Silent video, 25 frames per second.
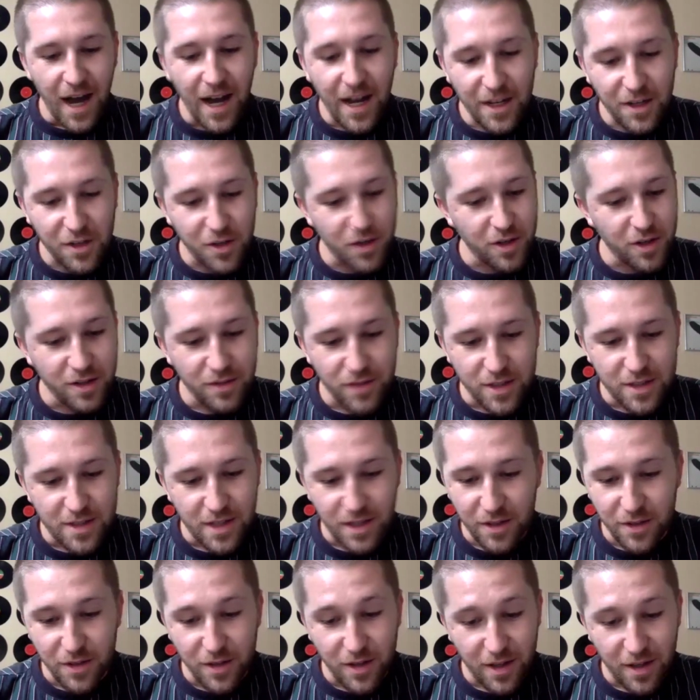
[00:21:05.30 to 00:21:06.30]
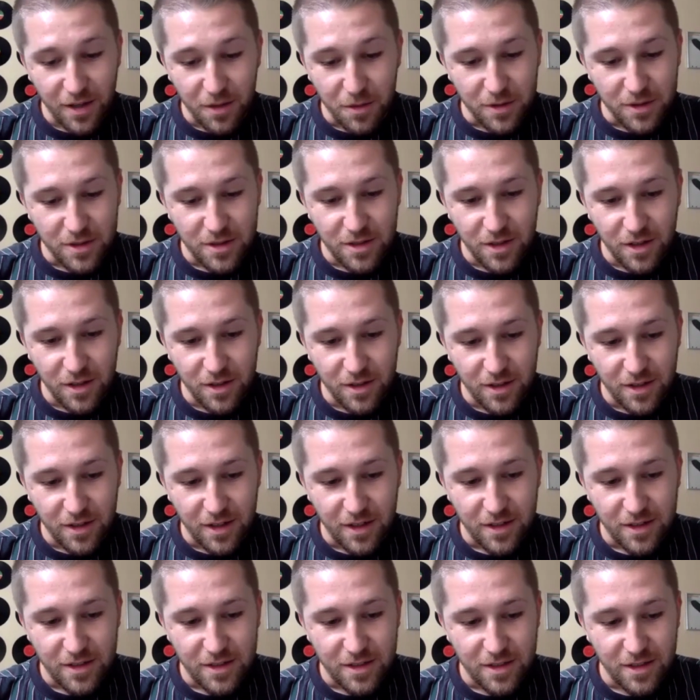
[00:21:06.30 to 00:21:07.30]
couldn't even tell you how that one started,
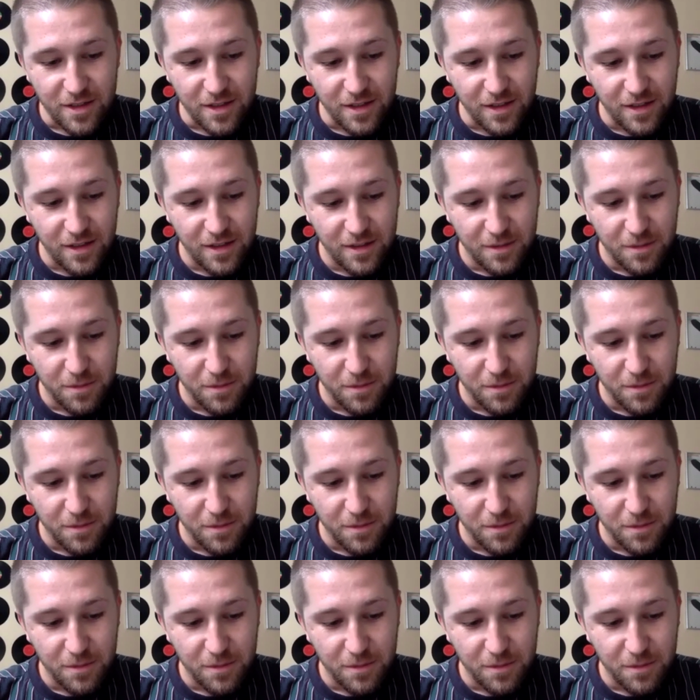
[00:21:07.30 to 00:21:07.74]
honestly,